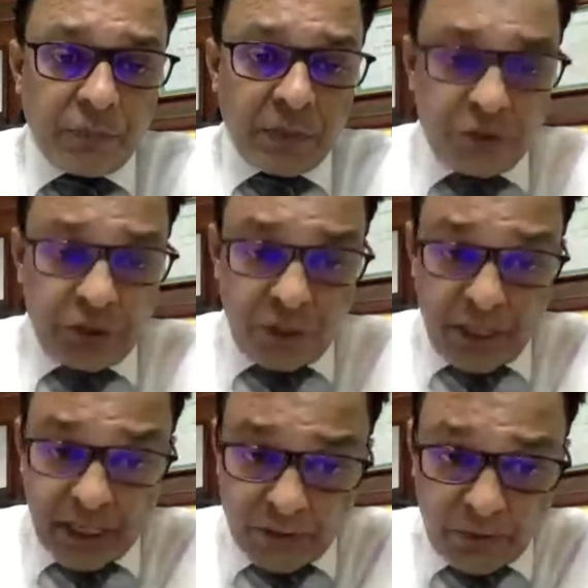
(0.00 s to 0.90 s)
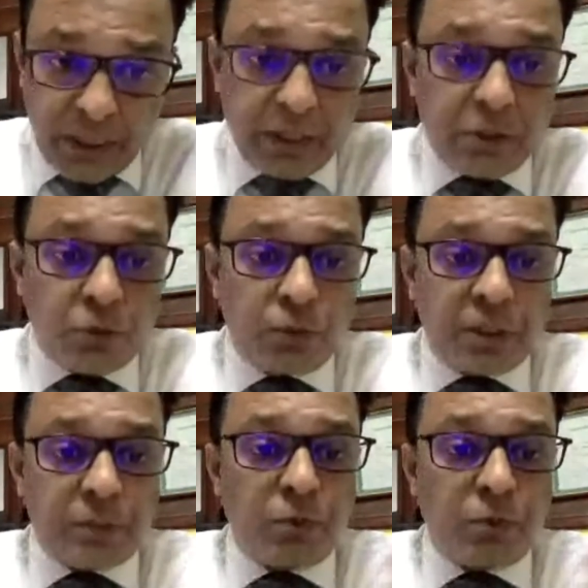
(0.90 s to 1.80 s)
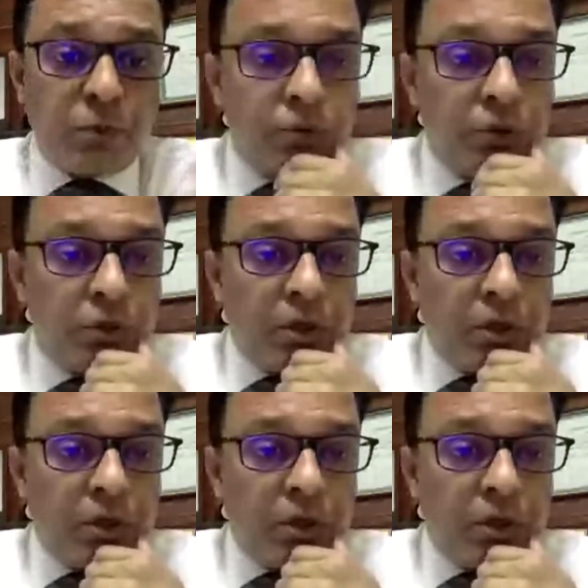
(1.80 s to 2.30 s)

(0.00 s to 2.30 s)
she has failed to respond to